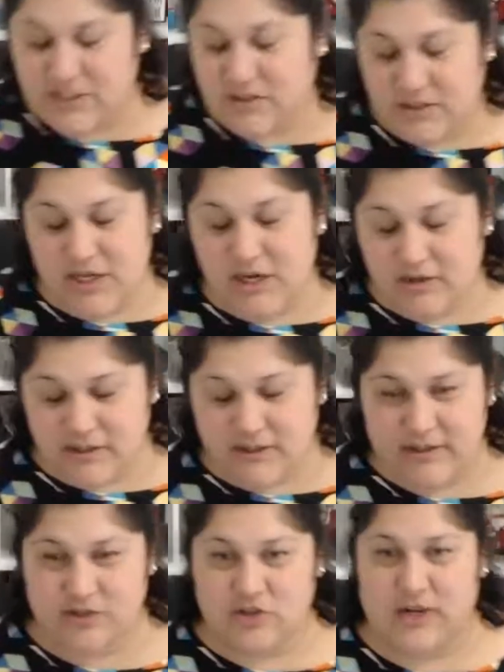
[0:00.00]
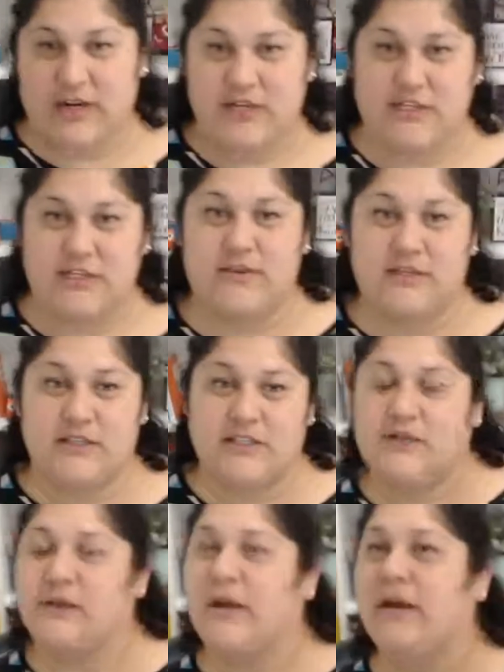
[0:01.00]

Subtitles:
she used some other strategies with this too.